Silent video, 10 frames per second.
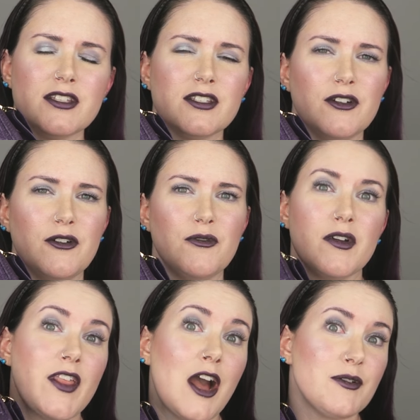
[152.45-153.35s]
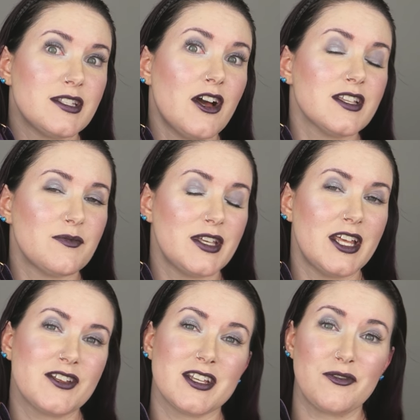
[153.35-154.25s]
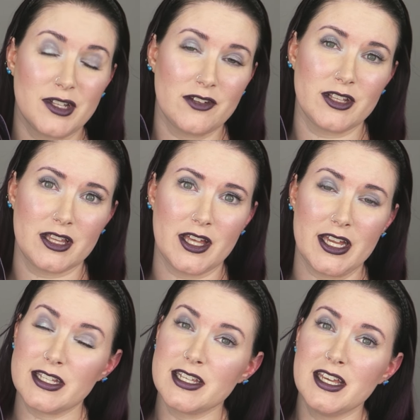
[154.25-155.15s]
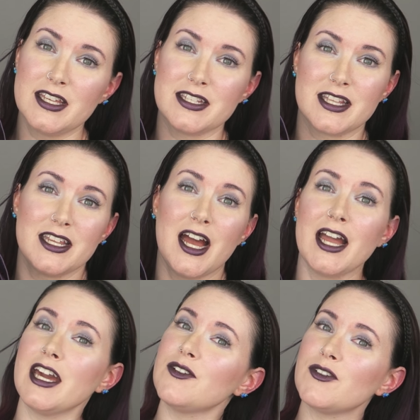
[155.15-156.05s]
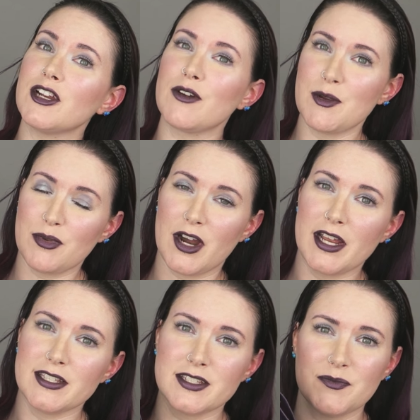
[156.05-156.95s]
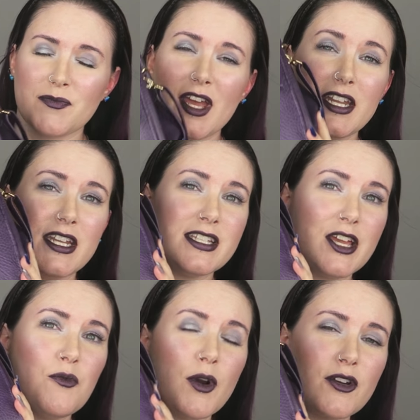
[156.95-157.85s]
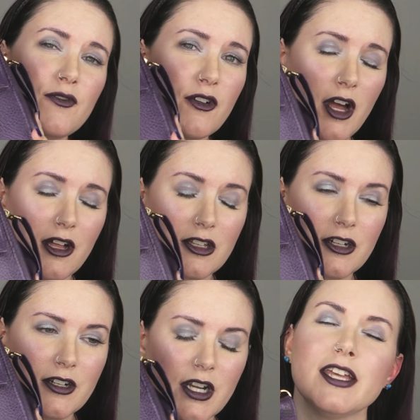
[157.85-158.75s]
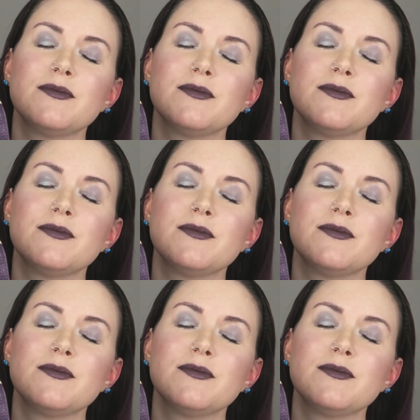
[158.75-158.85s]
So that was something else I really, really liked, is that I got it for a great price and it is a wonderful color.